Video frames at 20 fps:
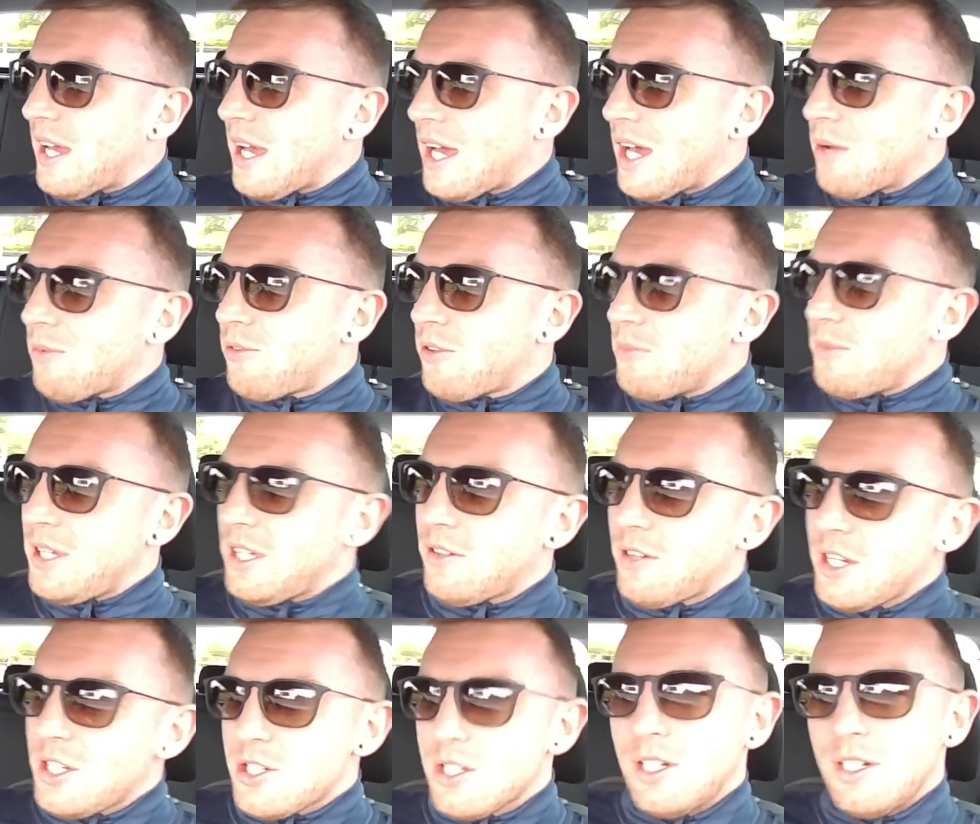for me and
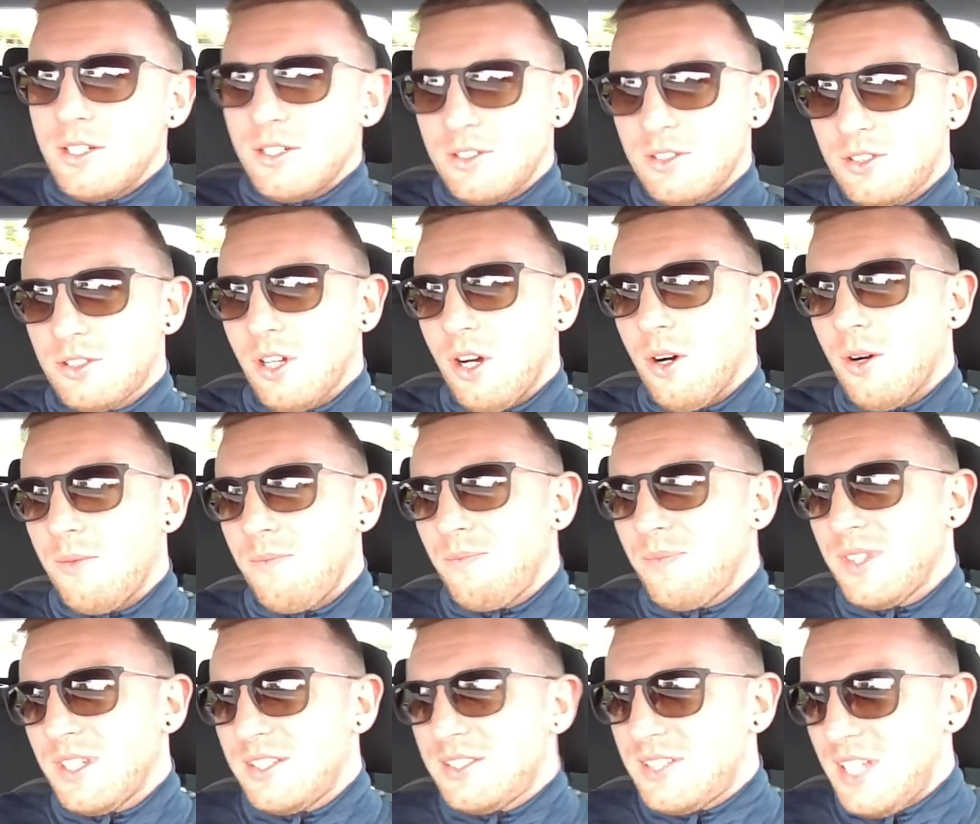Rachel, so
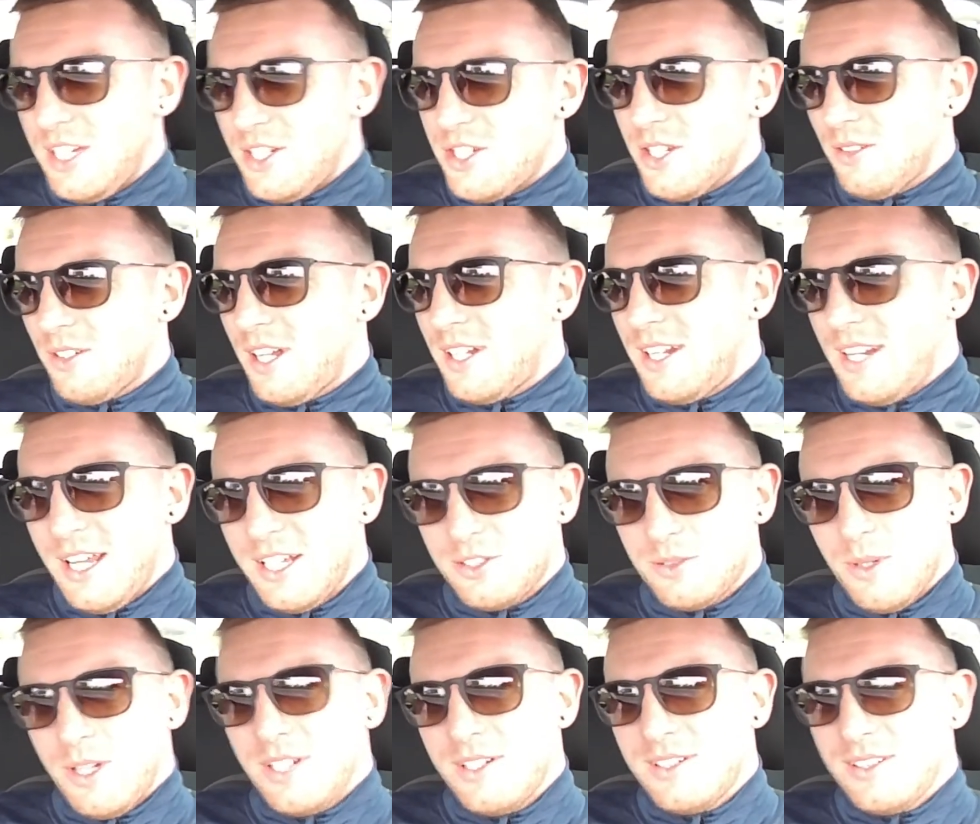stay tuned on the next
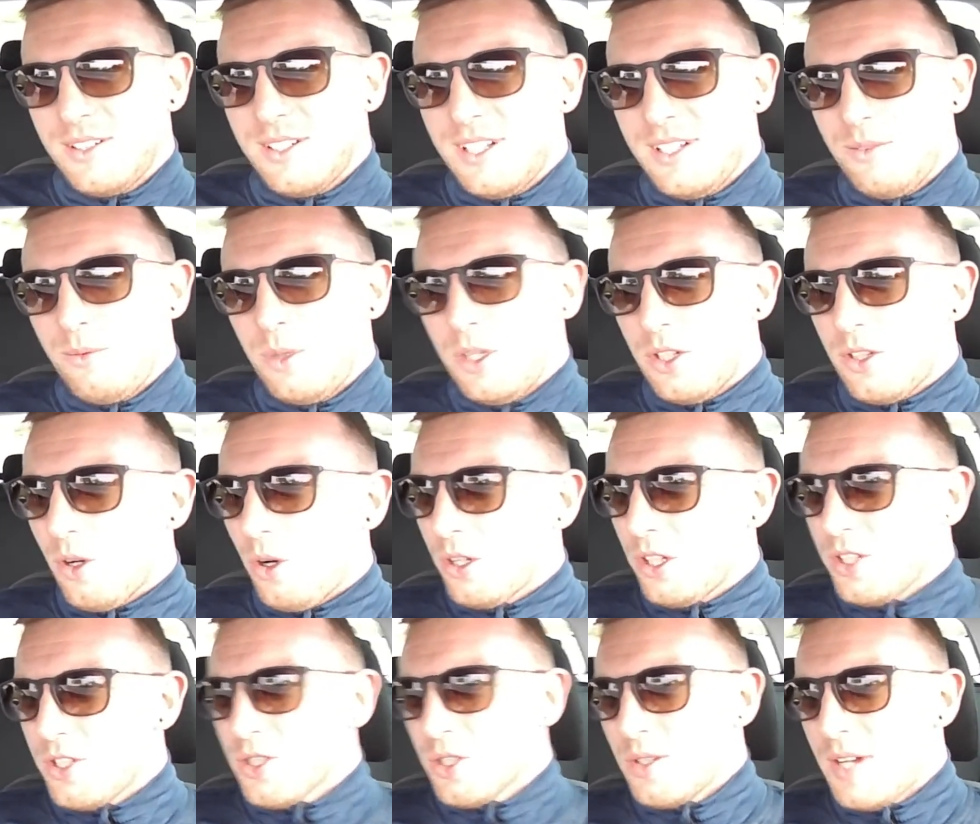one. We'll talk
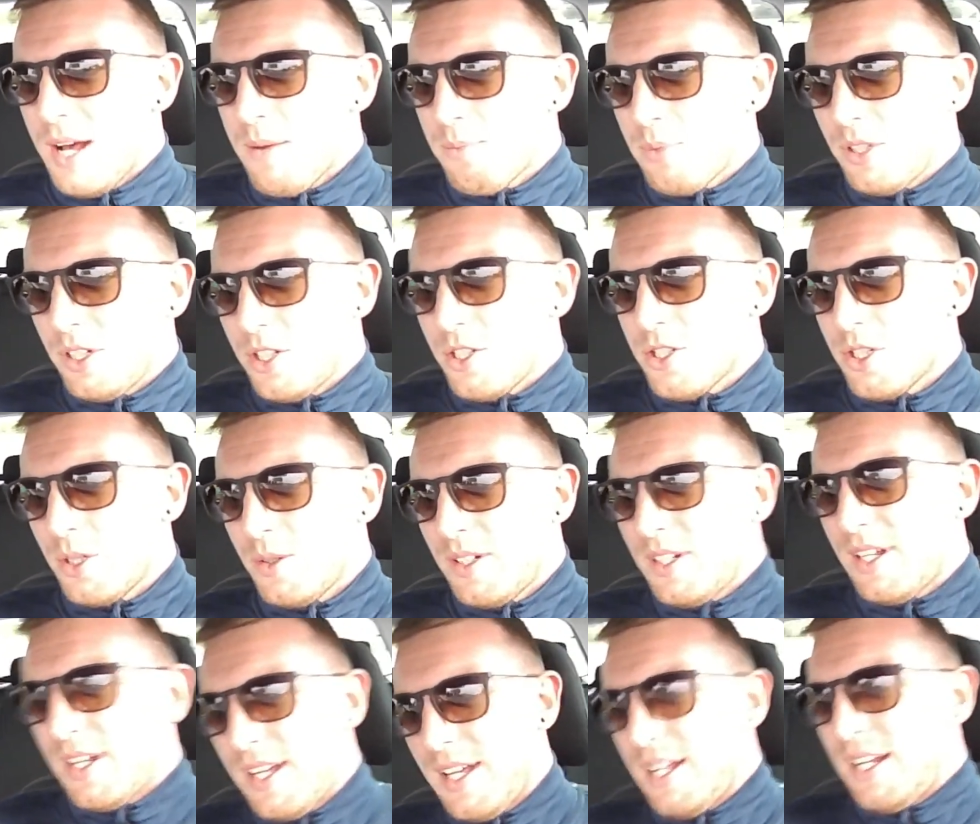you through that, bring you through it,
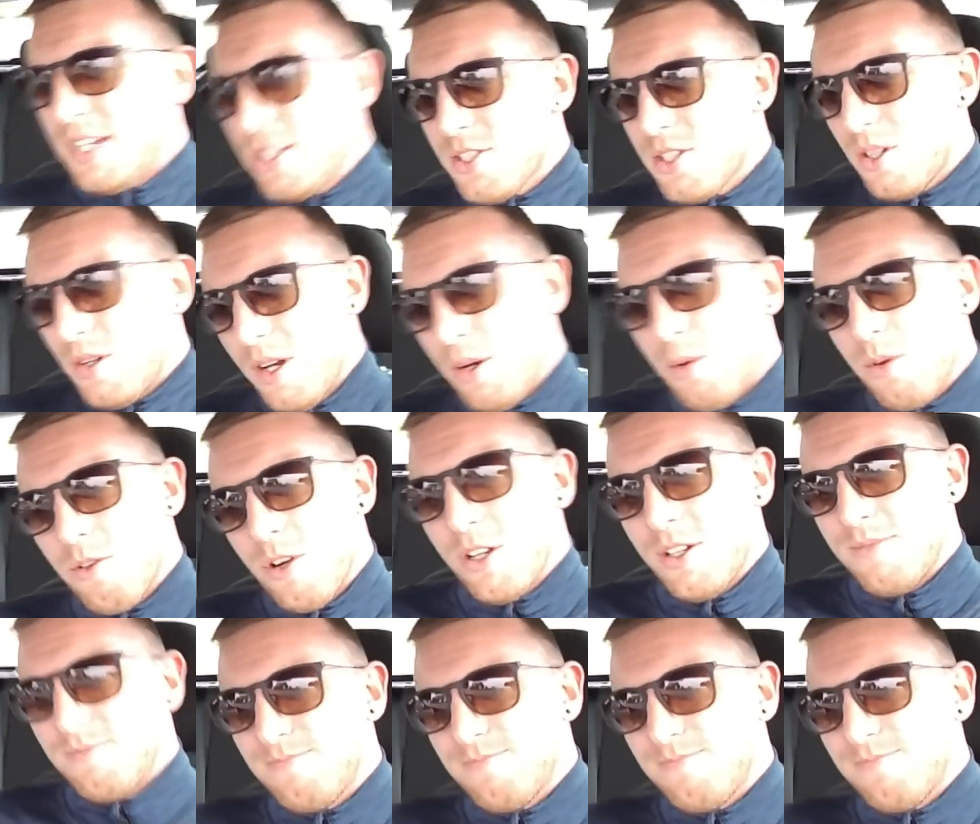and let you know how we're running.